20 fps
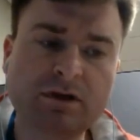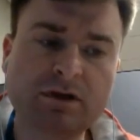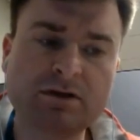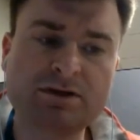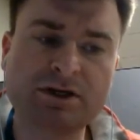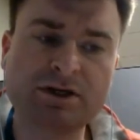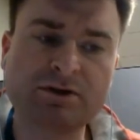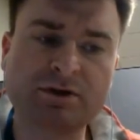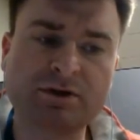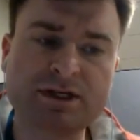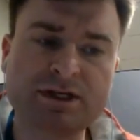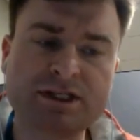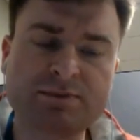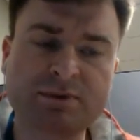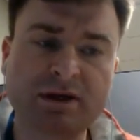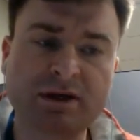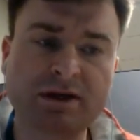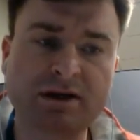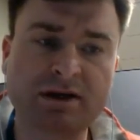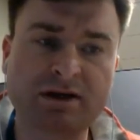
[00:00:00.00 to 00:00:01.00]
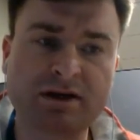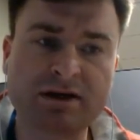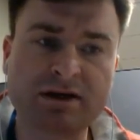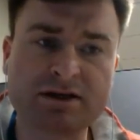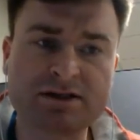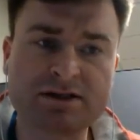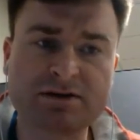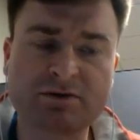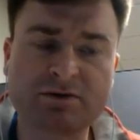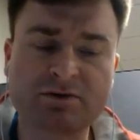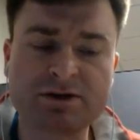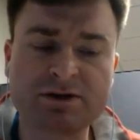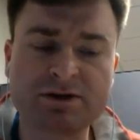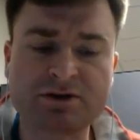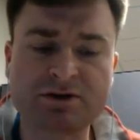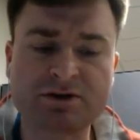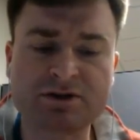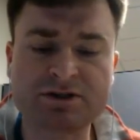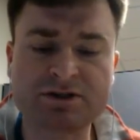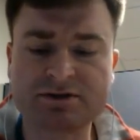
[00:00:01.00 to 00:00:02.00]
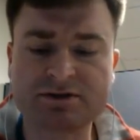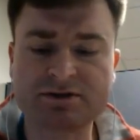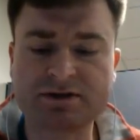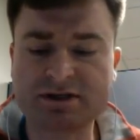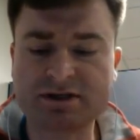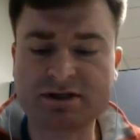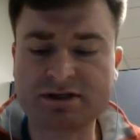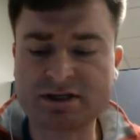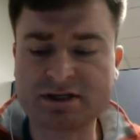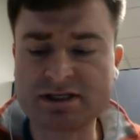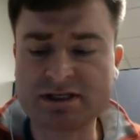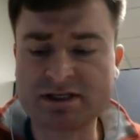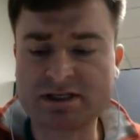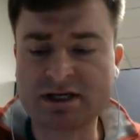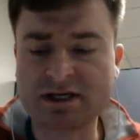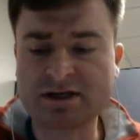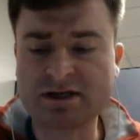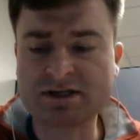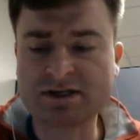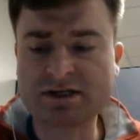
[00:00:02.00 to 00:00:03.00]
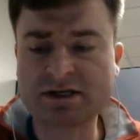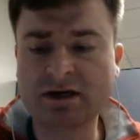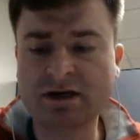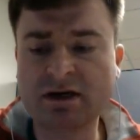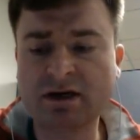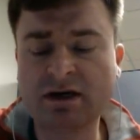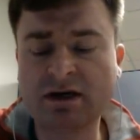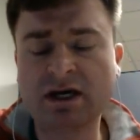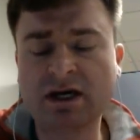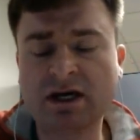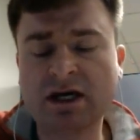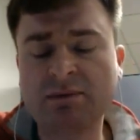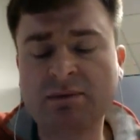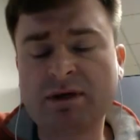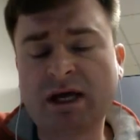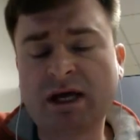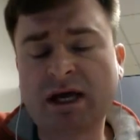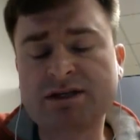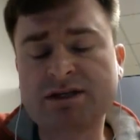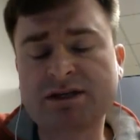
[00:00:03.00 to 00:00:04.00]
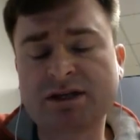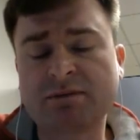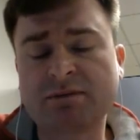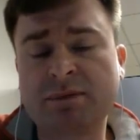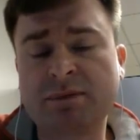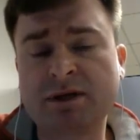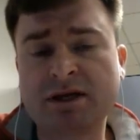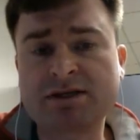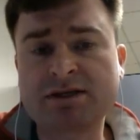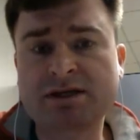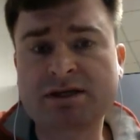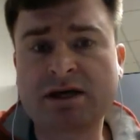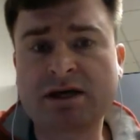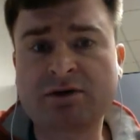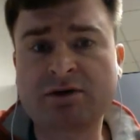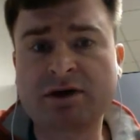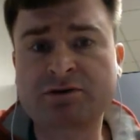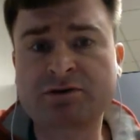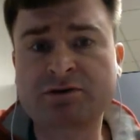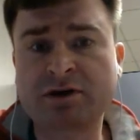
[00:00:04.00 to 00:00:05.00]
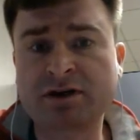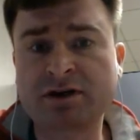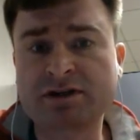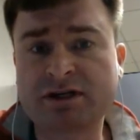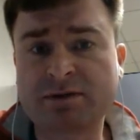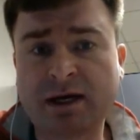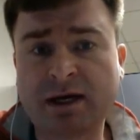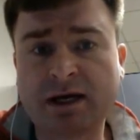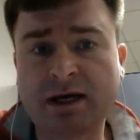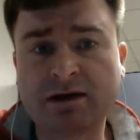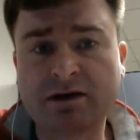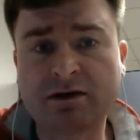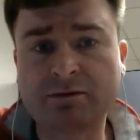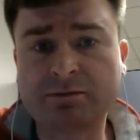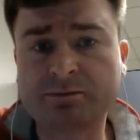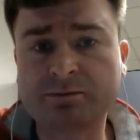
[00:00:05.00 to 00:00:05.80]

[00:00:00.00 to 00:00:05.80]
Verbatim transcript: Generally speaking, it is. Research says it is. But actually, the biggest gateway drug is tobacco.